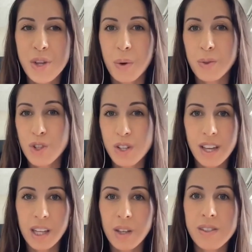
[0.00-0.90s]
So just
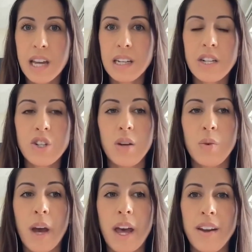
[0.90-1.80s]
like you said, Nishi,
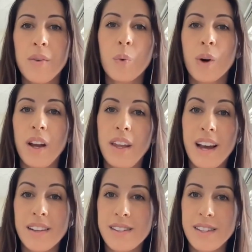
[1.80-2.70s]
when we're in
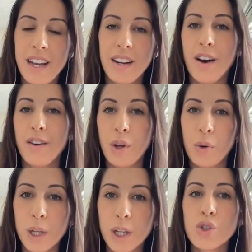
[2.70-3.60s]
that state of
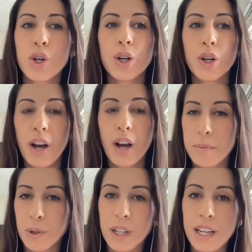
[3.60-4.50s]
low blood sugar,
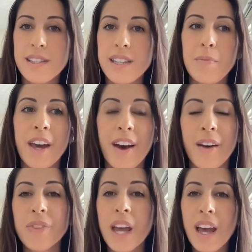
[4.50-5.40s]

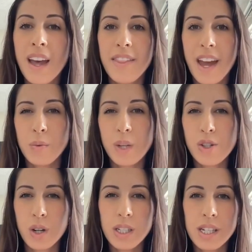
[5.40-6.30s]
hypoglycemia, then we
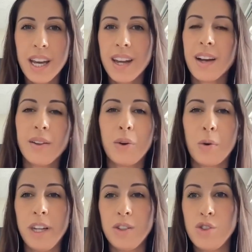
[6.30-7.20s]
start to get a little
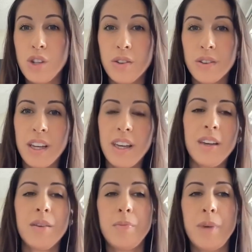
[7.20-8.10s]
bit
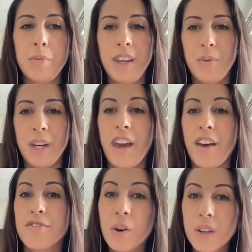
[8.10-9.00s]
jittery. Maybe we
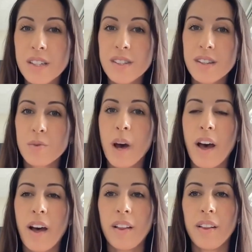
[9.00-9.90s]
can't focus as
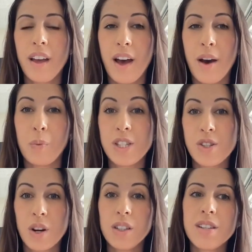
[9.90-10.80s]
well. We
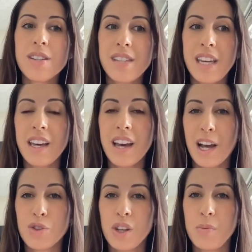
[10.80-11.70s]
start to seek
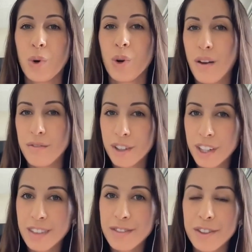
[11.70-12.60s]
actually more
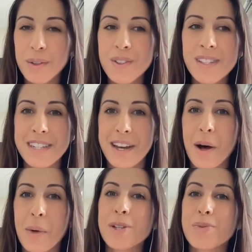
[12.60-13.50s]
comforting foods to
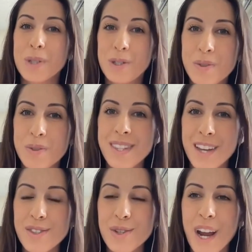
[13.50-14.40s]
help us reduce
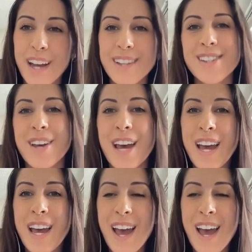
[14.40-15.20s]
that stress.